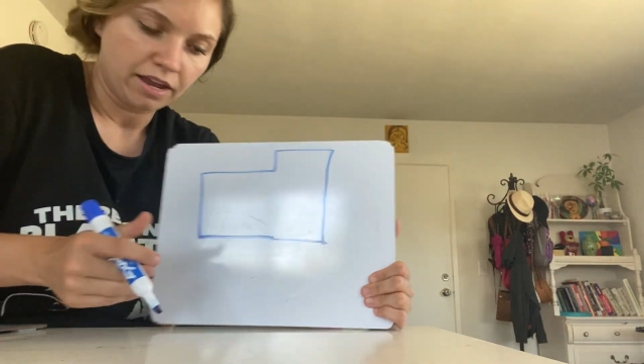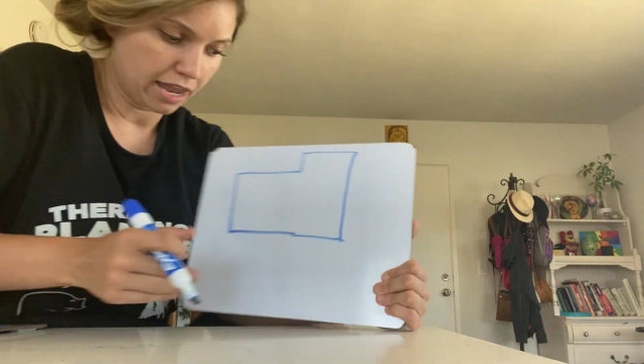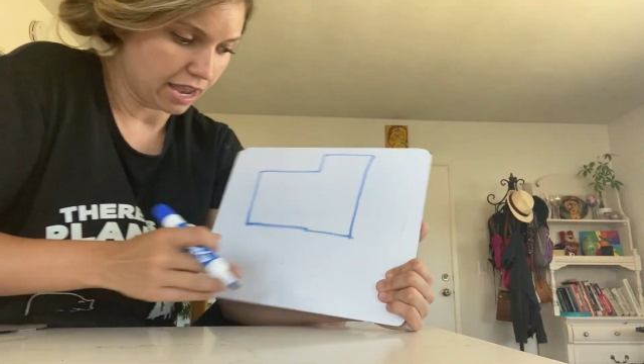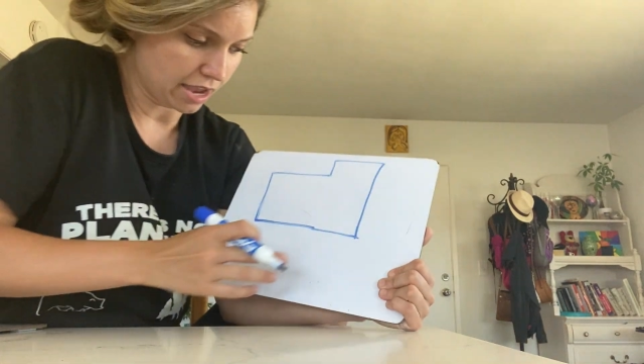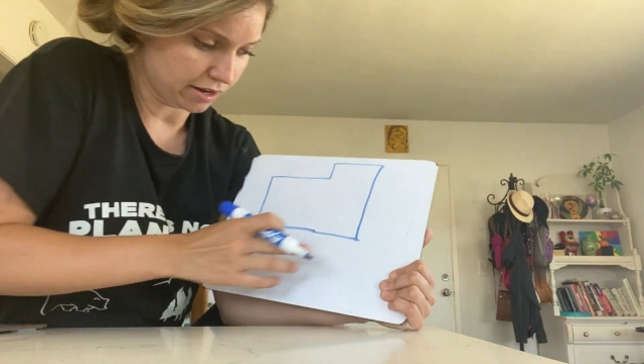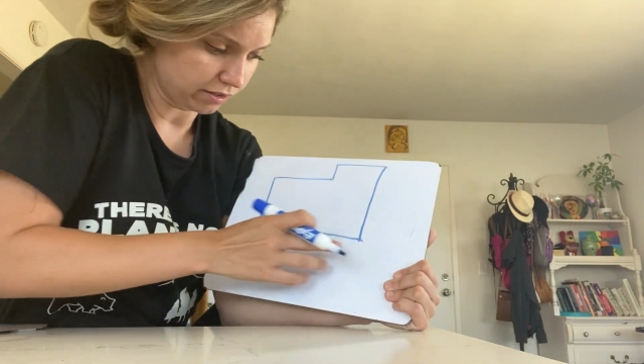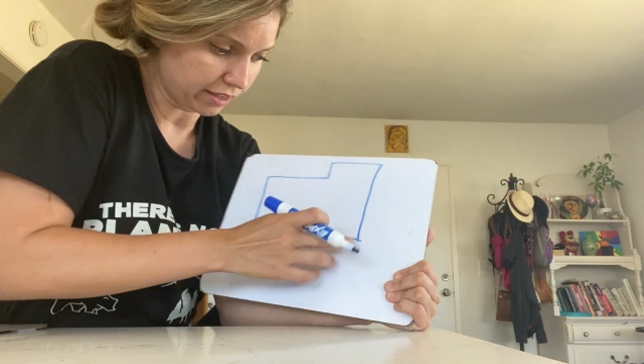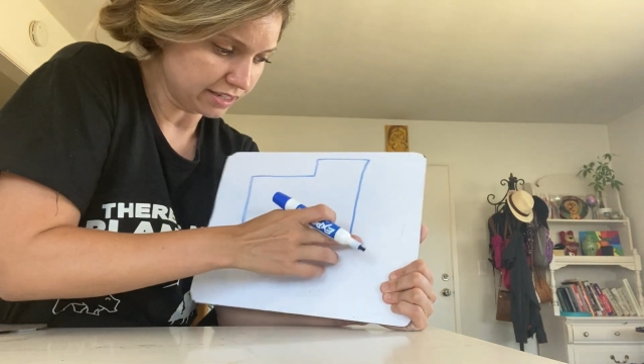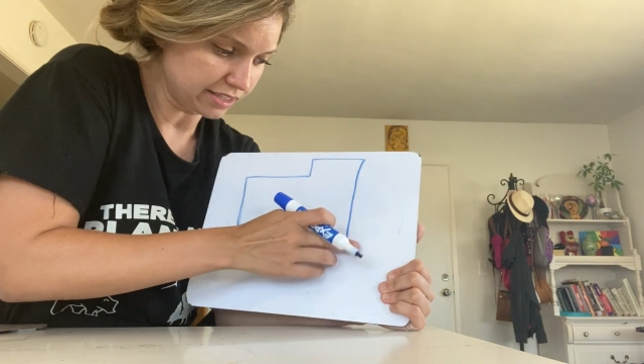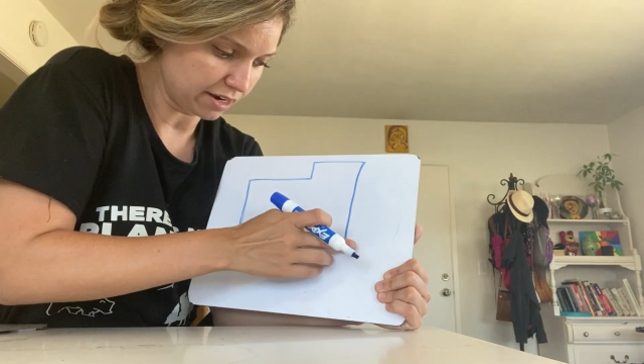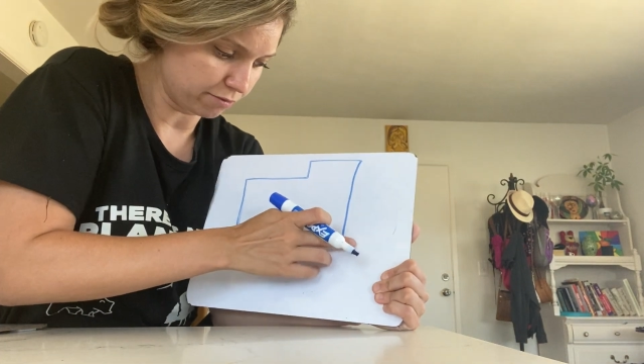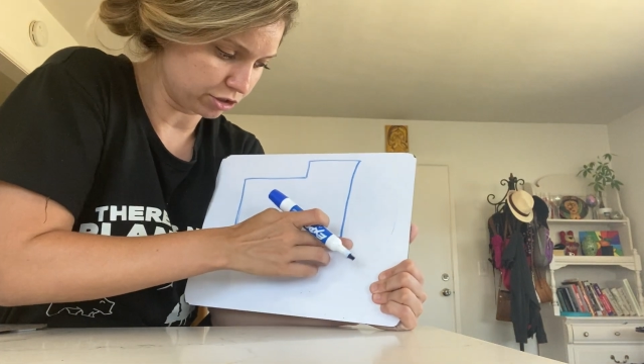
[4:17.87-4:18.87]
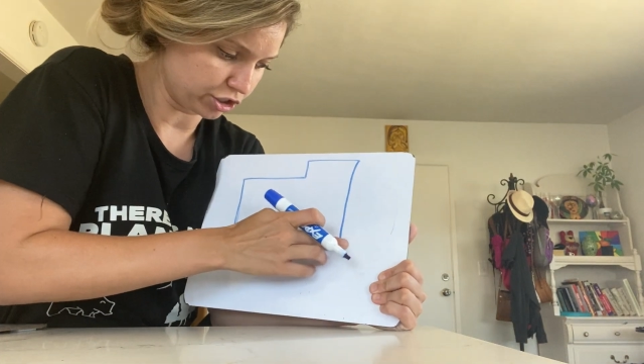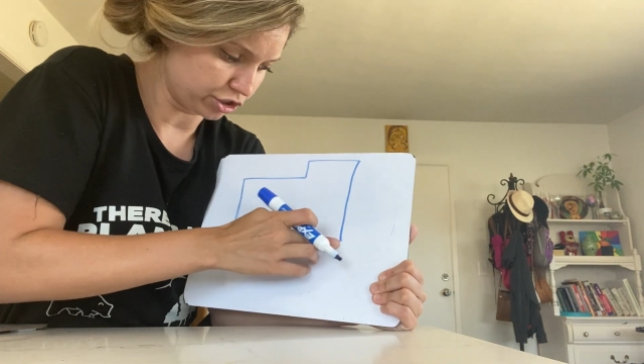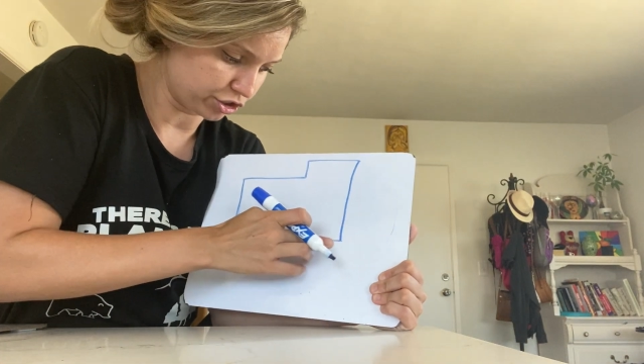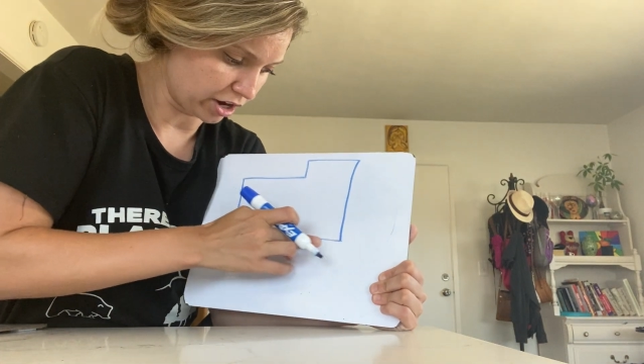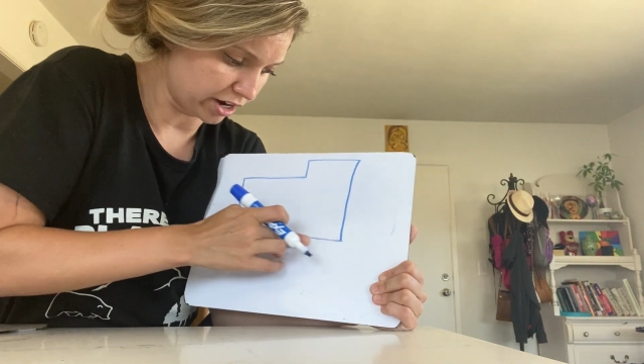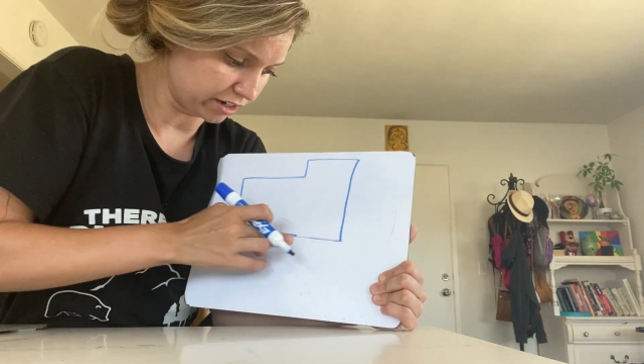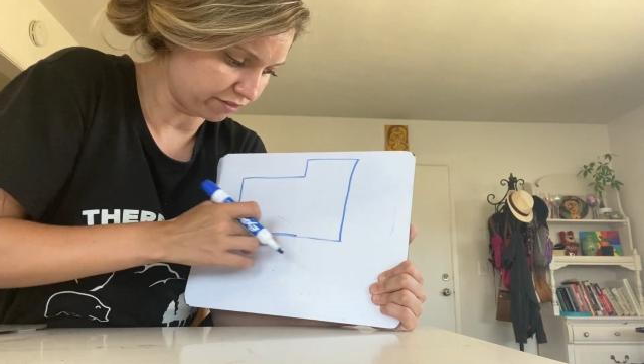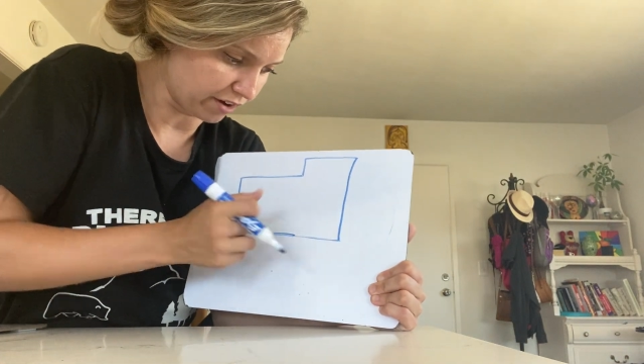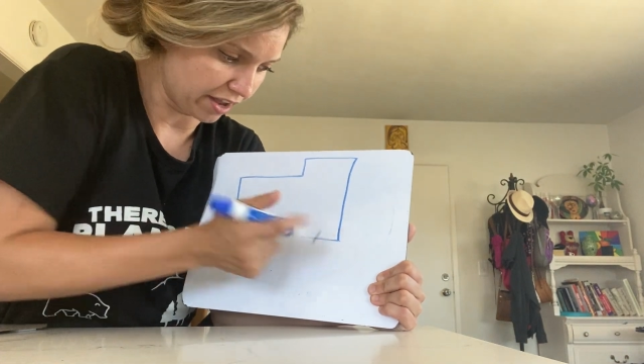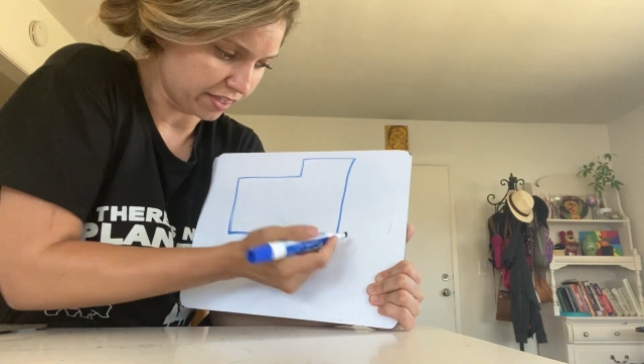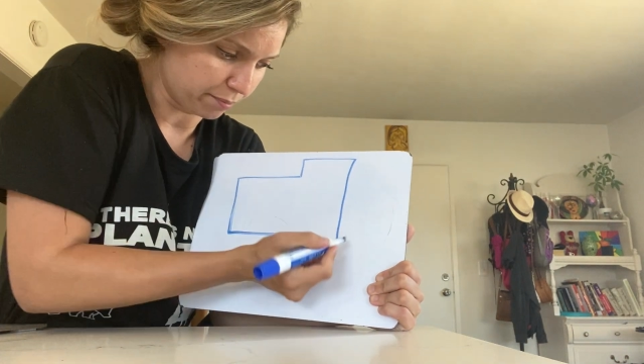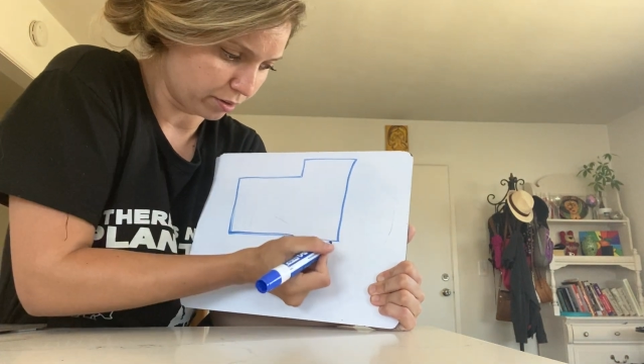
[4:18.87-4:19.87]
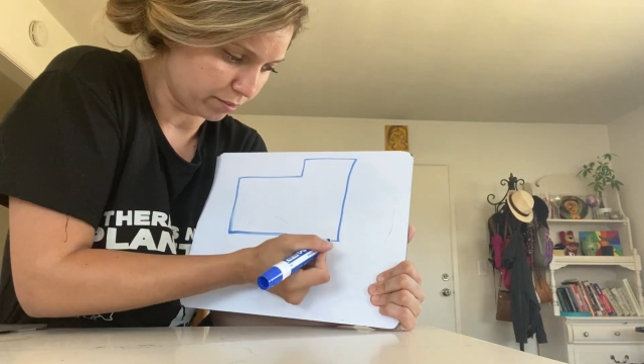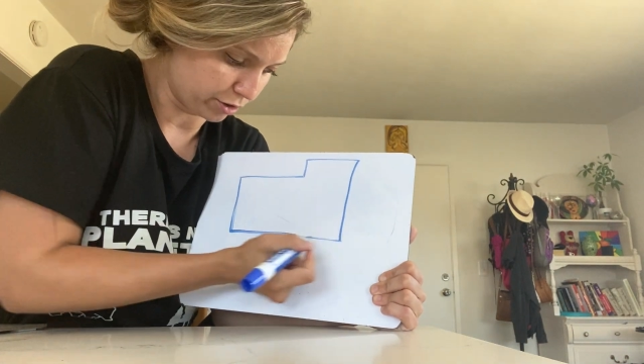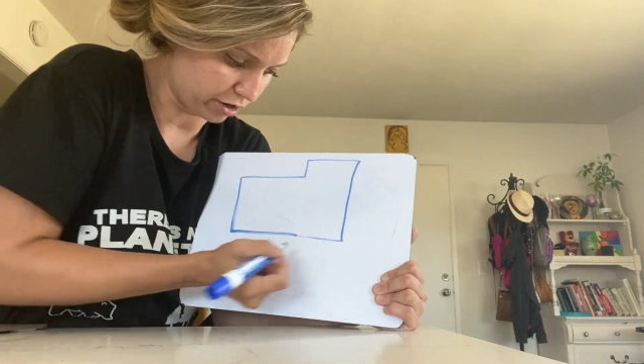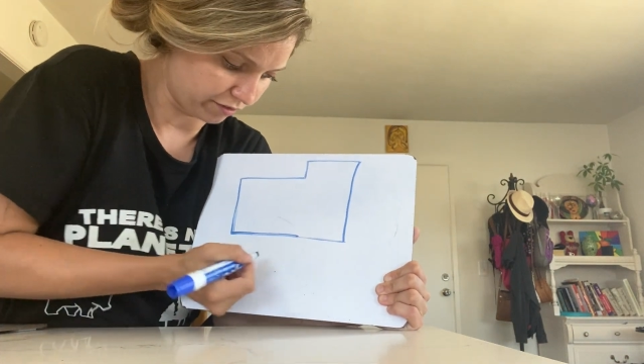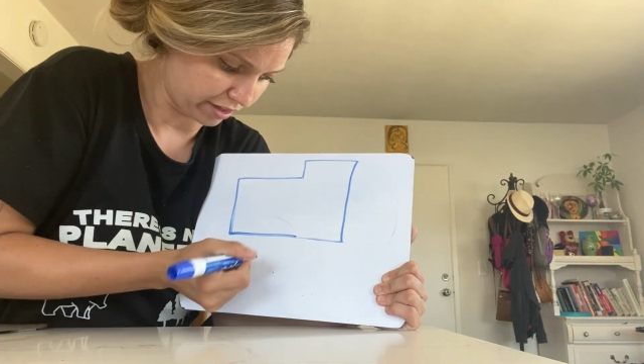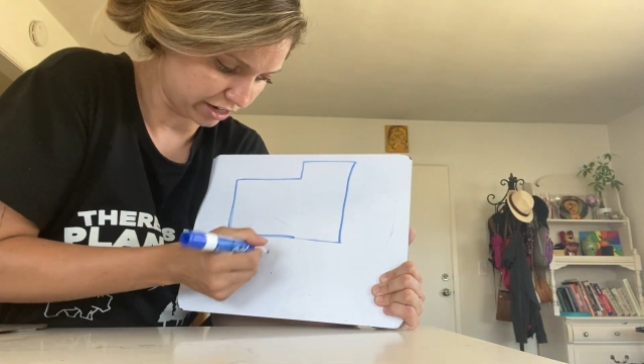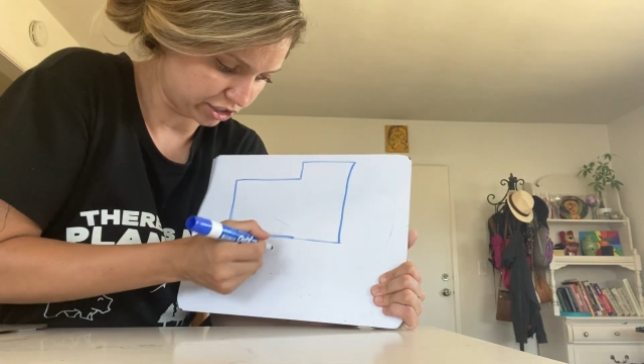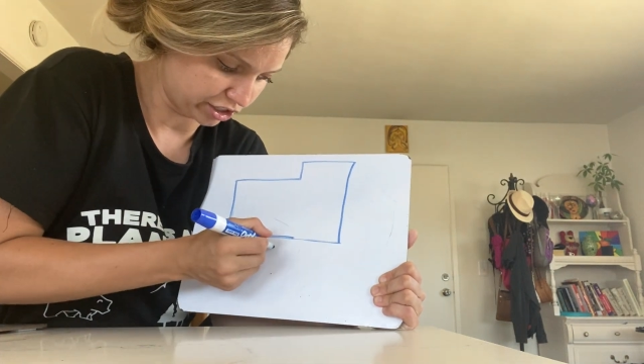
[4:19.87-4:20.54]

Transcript: And let's say we're just trying to find the perimeter of that